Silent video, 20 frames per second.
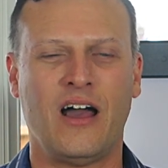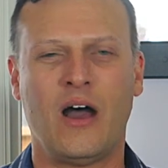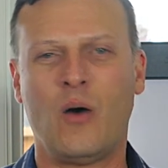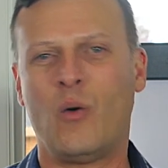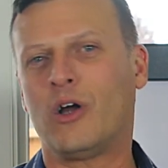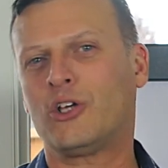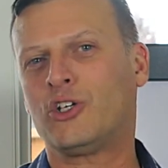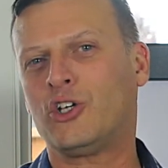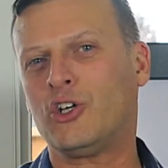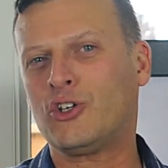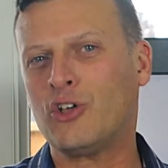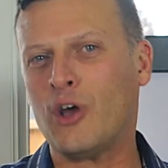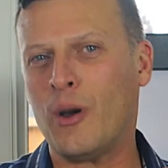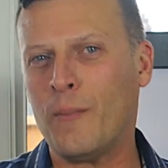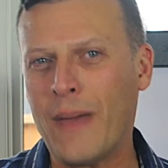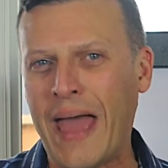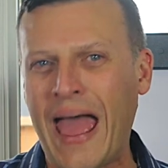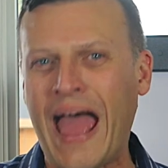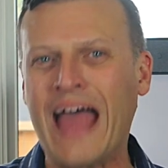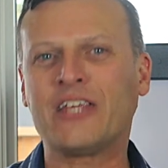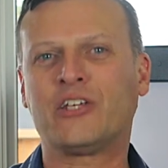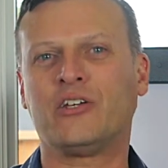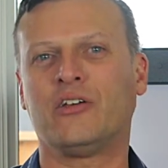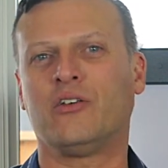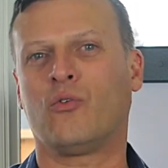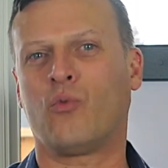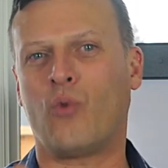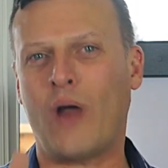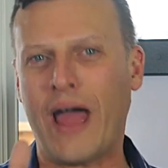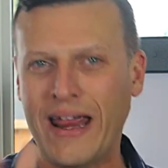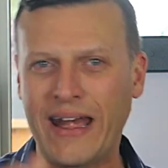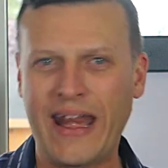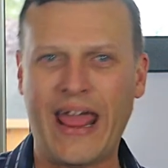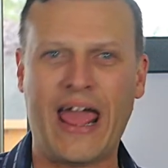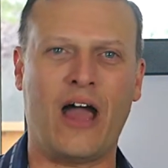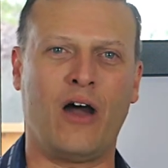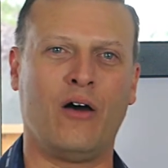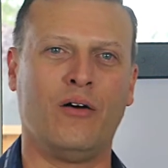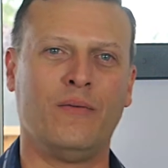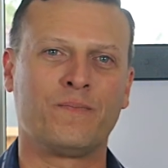I want you to imagine right
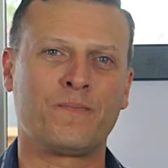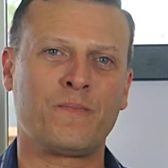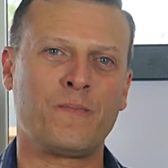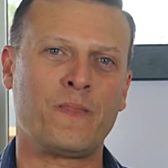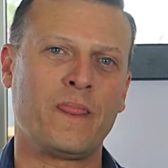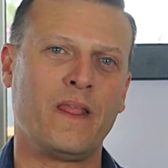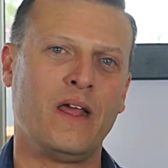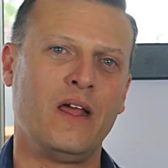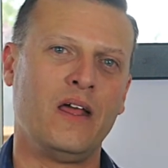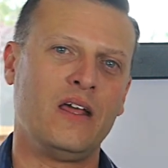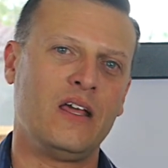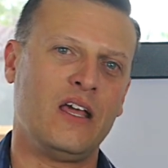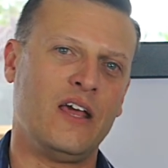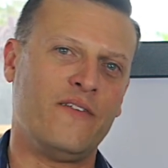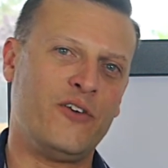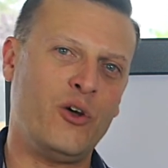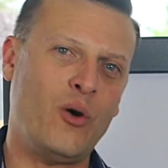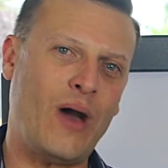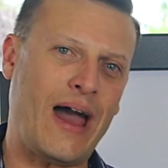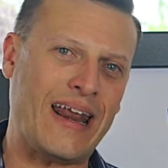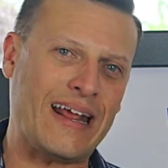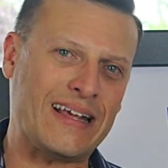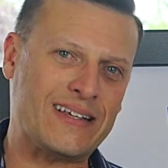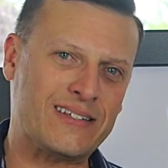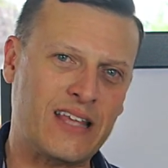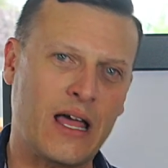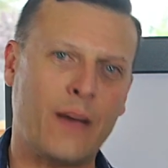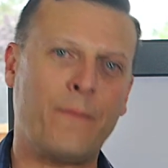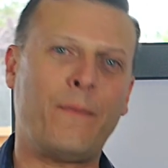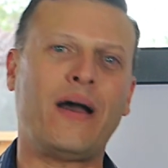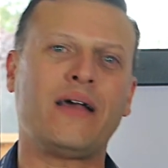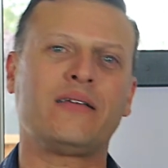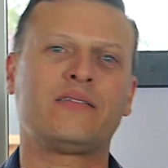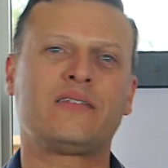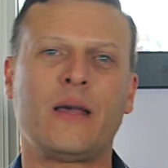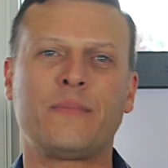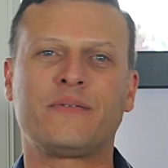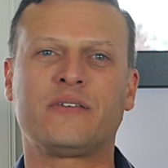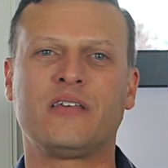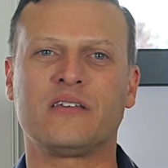now, if you had a
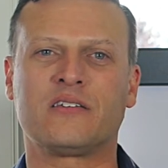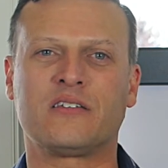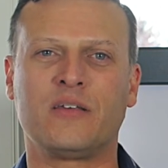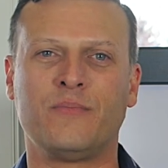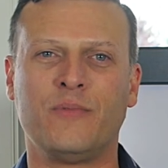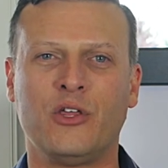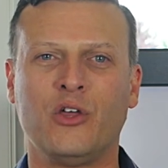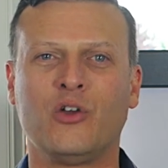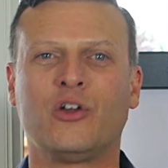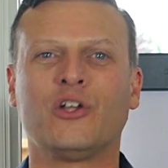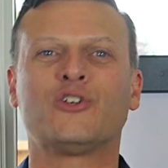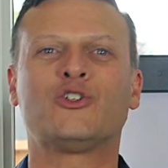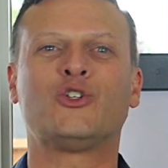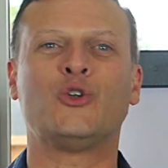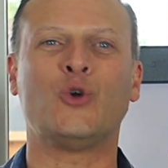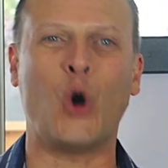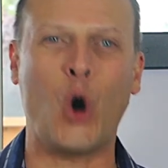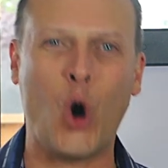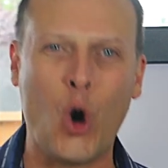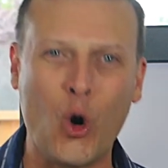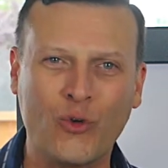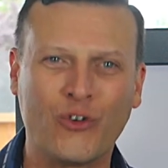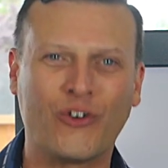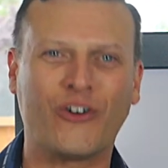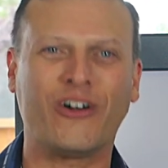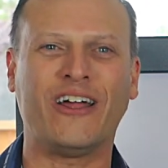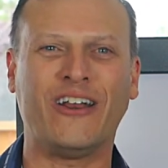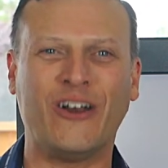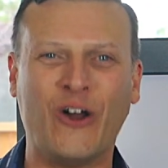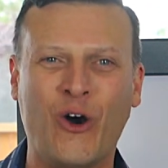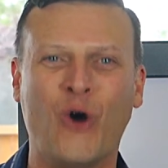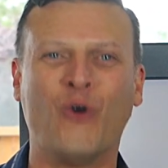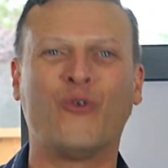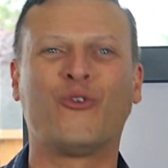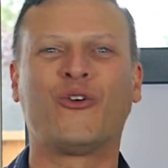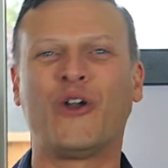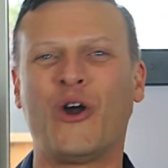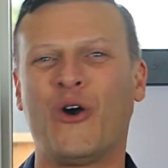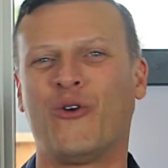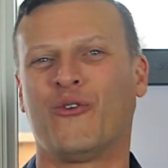step-by-step system that you could just do over and
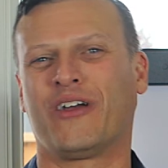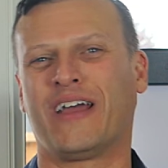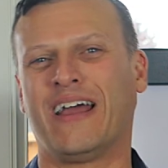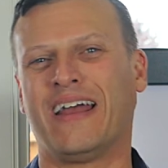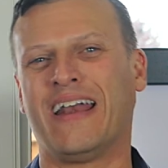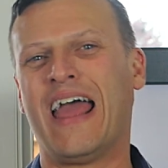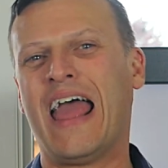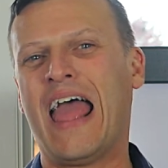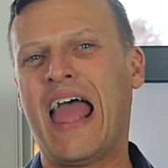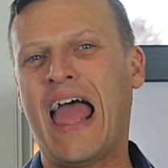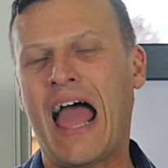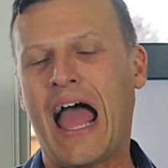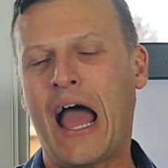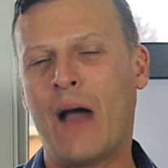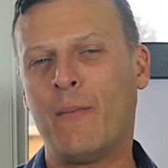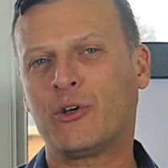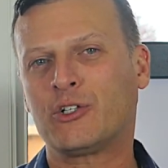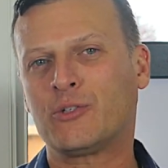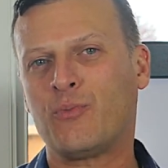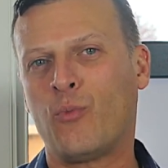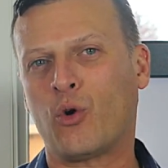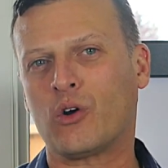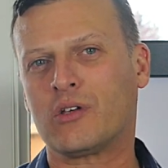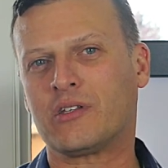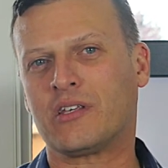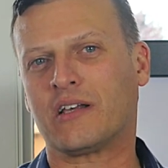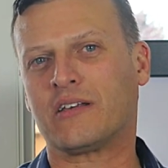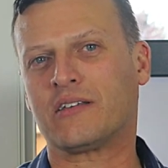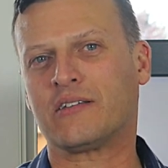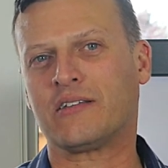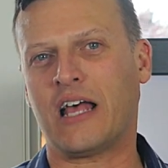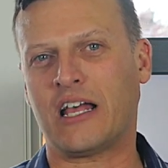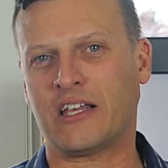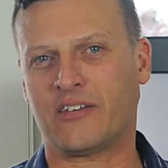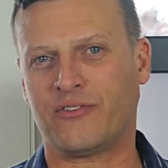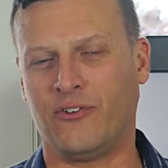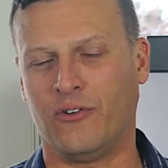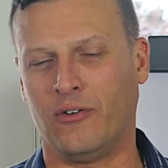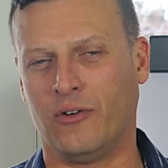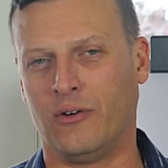over and over again, how much more
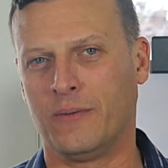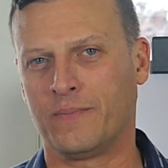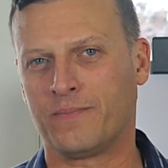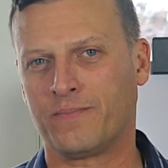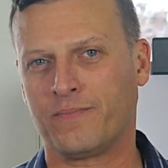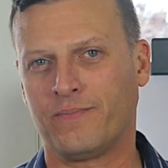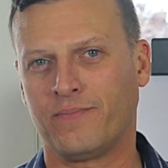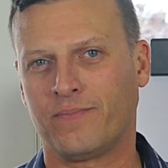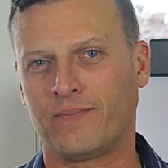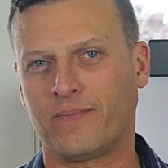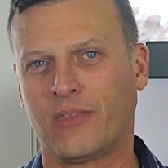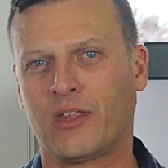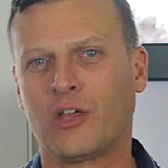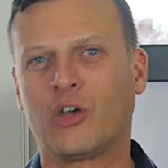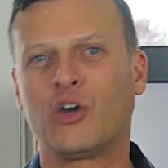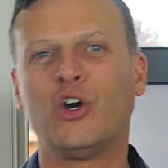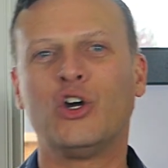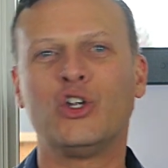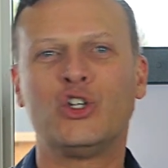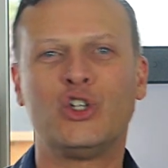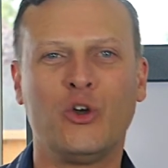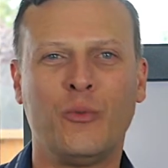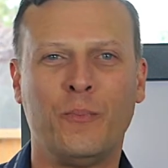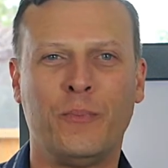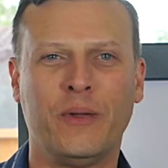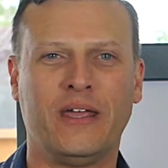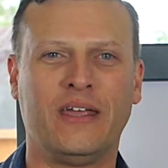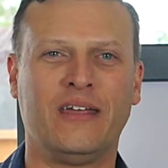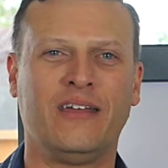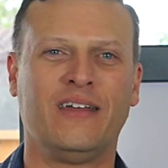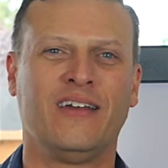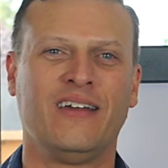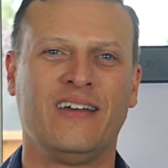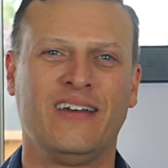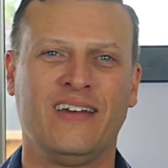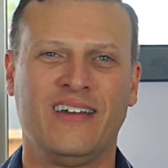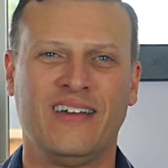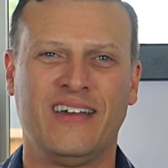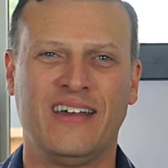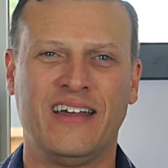successful could you be
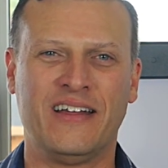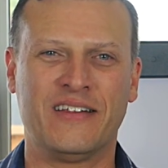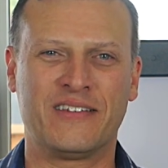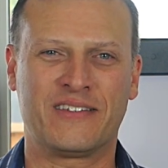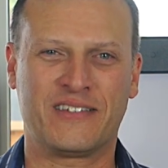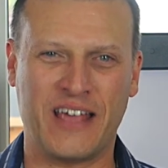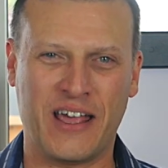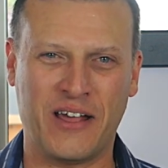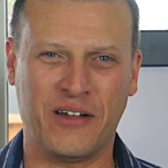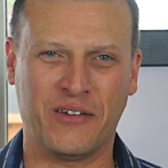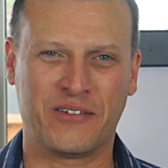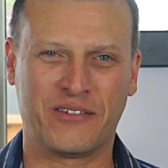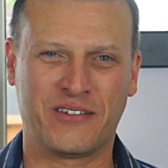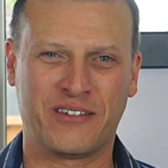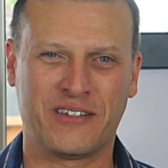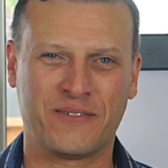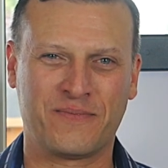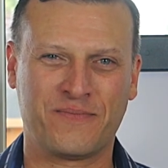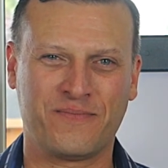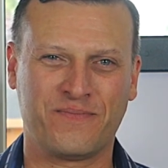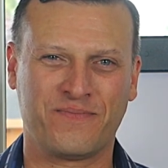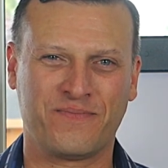in sales?